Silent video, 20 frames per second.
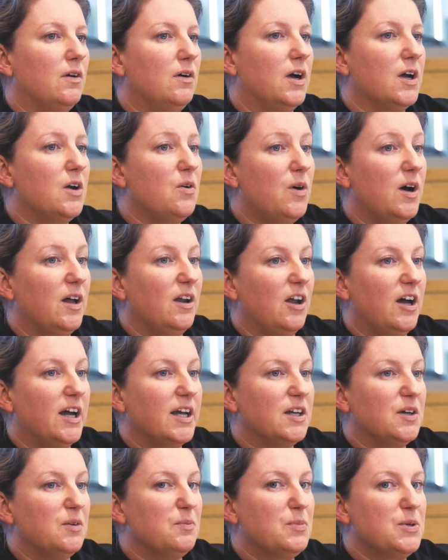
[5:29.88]
I quite
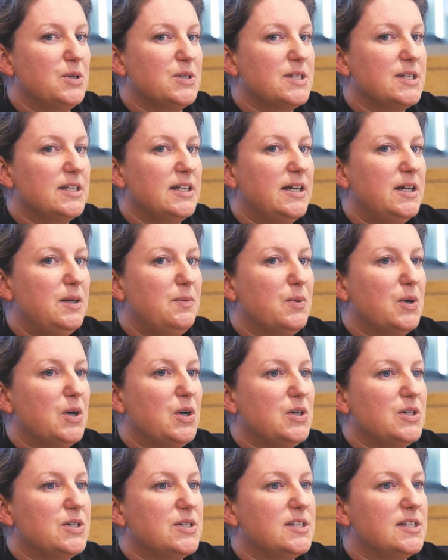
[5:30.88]
like it personally
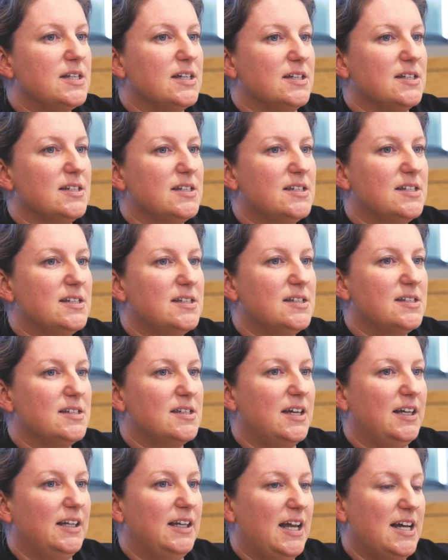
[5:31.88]
because
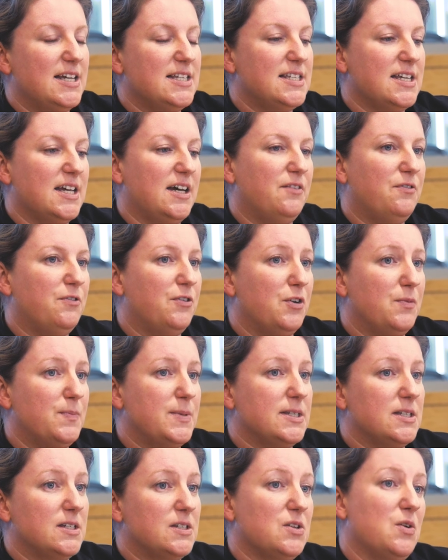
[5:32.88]
it lays out for a
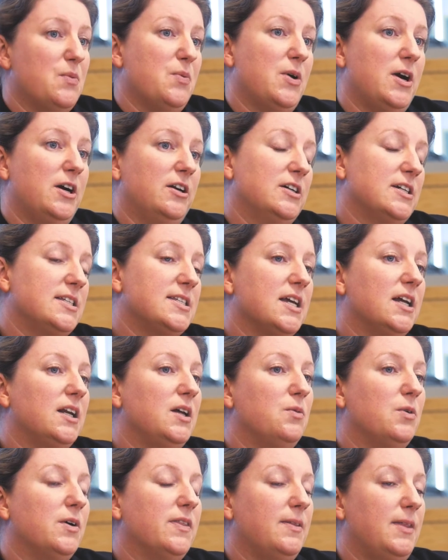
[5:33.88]
business operator exactly
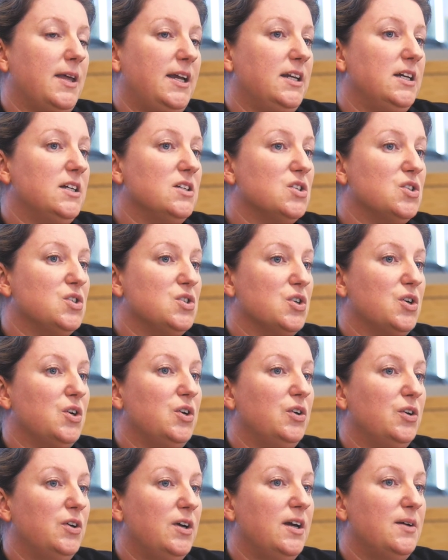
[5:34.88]
what they need to
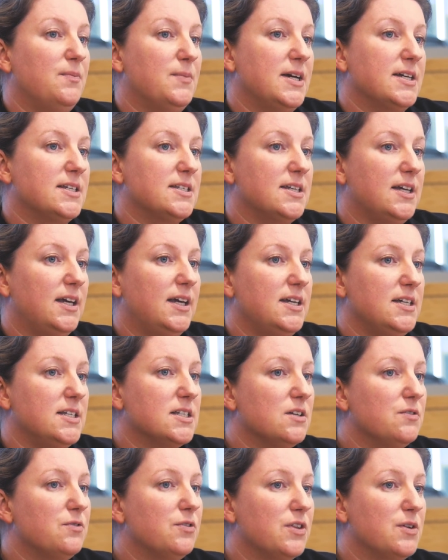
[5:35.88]
do. It makes it
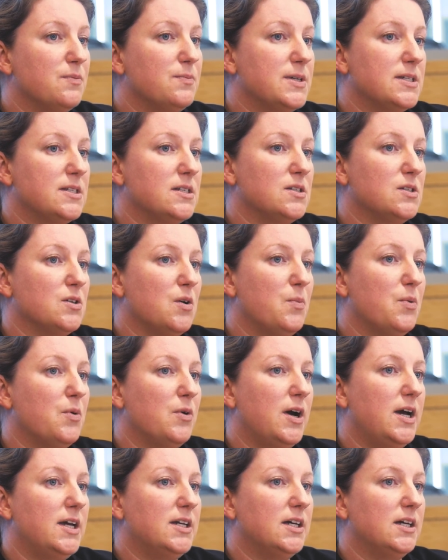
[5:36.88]
easy for the business
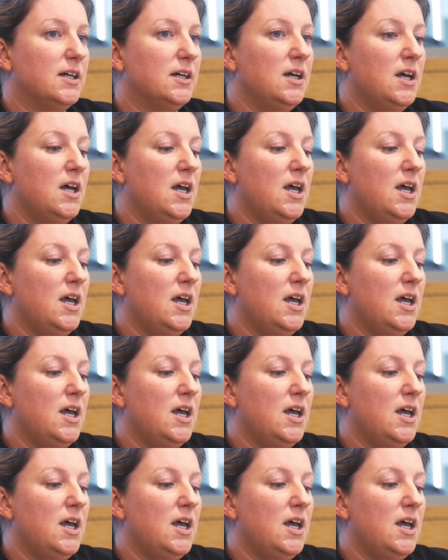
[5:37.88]
operator